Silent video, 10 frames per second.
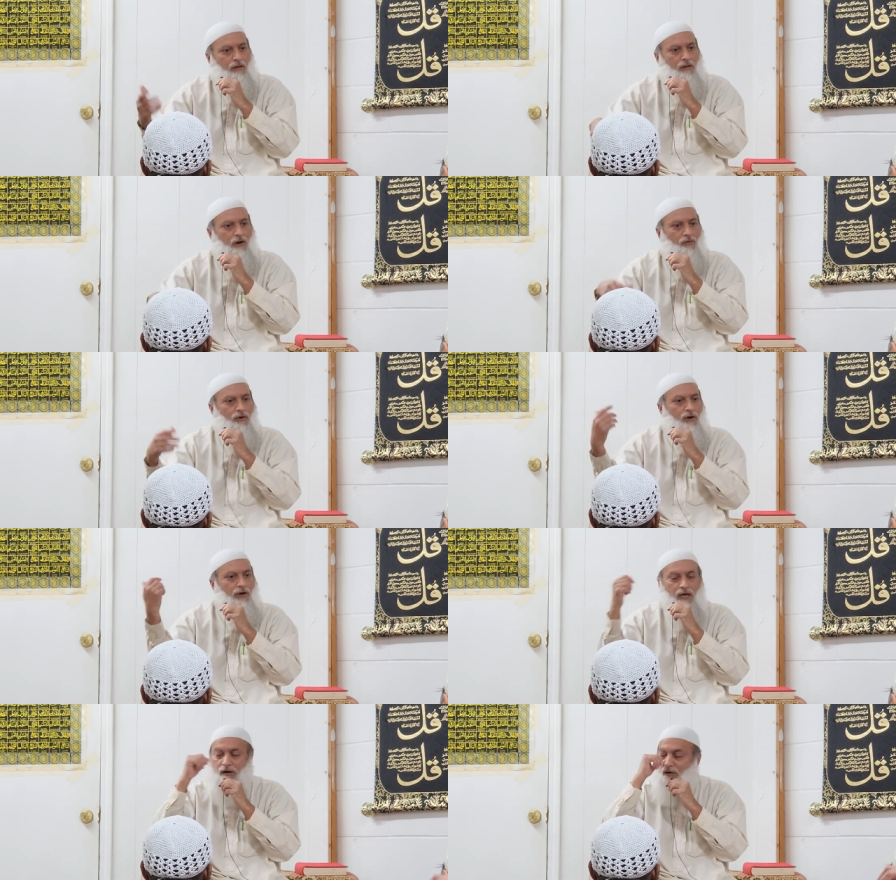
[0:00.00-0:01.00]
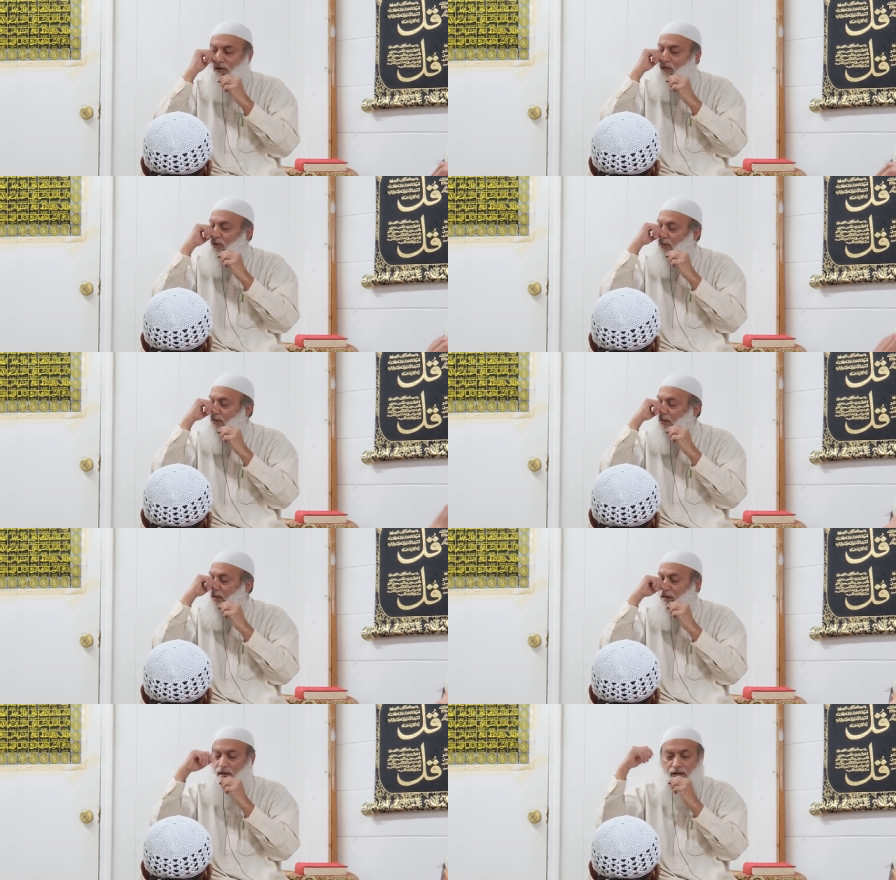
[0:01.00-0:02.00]
You know, we look at what they
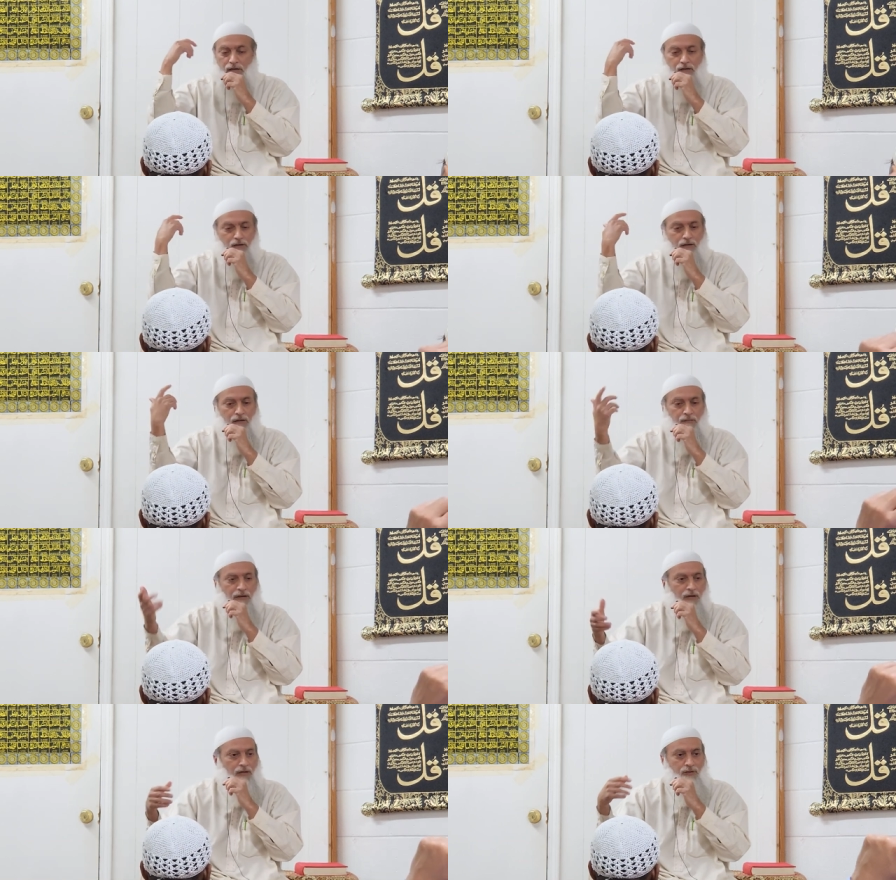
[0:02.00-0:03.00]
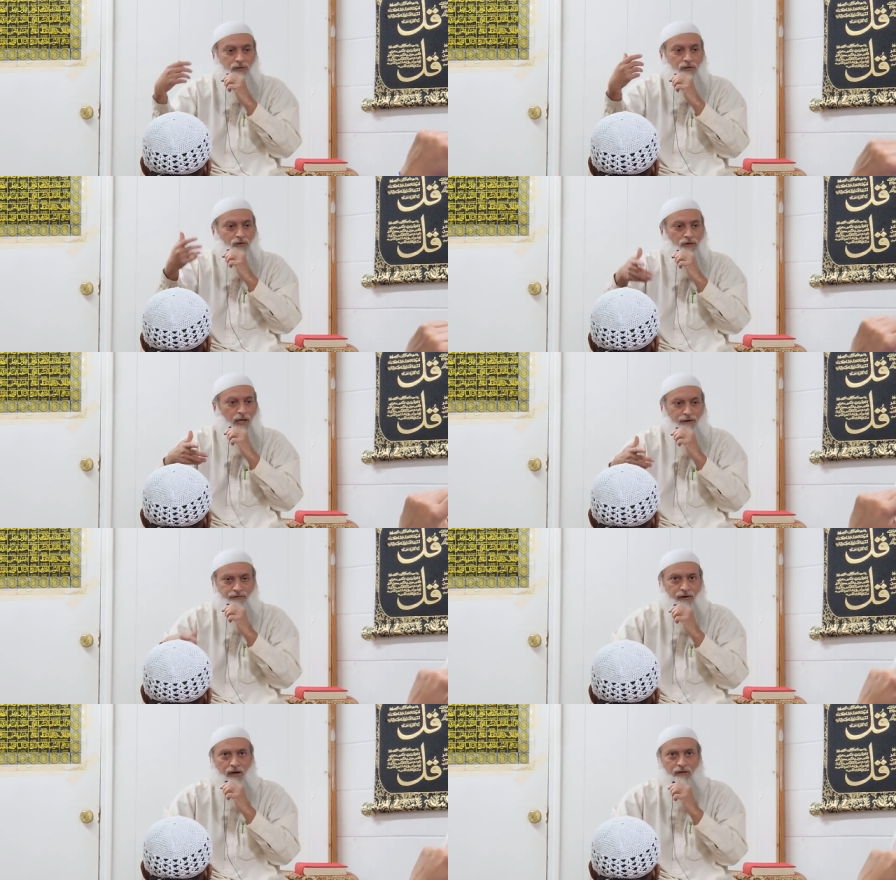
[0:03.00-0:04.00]
did in the Middle East, in North
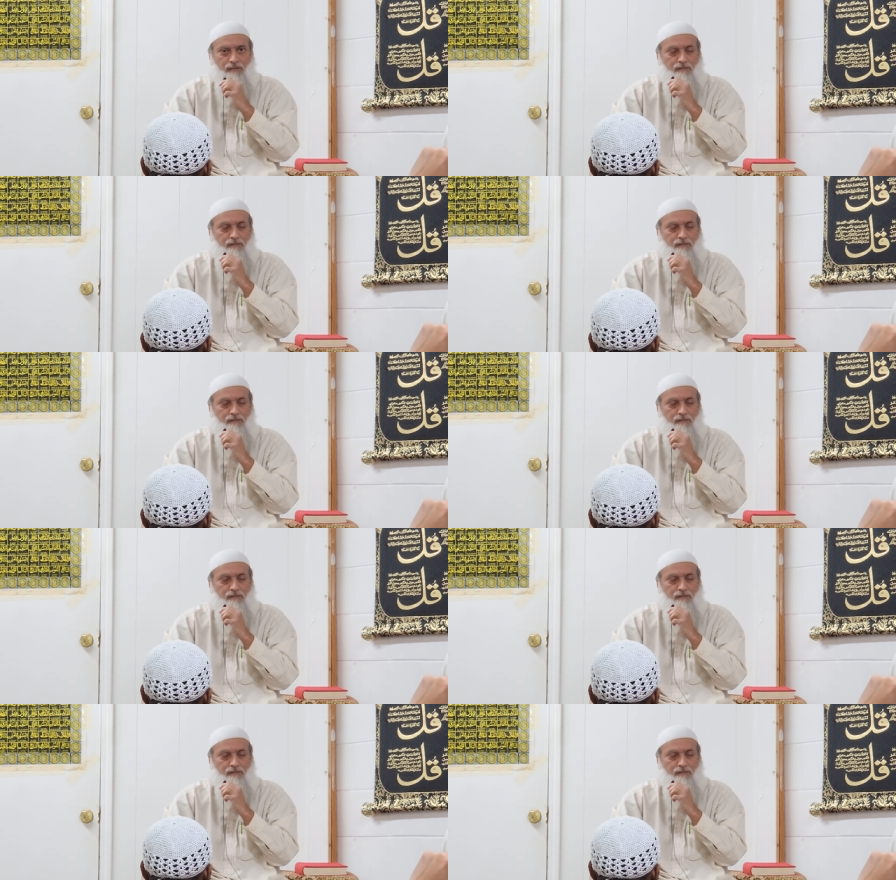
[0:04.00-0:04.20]
Africa,